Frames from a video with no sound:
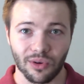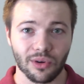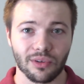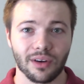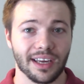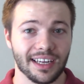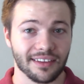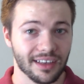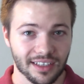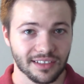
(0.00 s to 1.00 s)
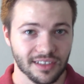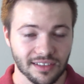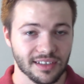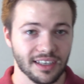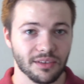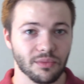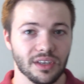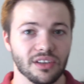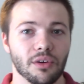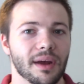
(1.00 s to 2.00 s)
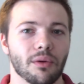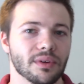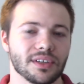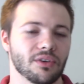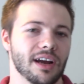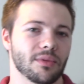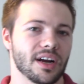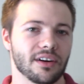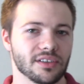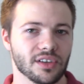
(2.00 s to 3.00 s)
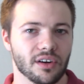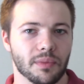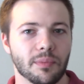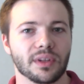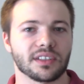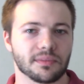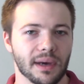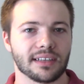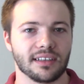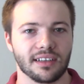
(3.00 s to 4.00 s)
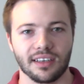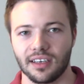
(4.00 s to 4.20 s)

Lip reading: Royal Road, anything can succeed, no matter what the grammar errors are. People expect it.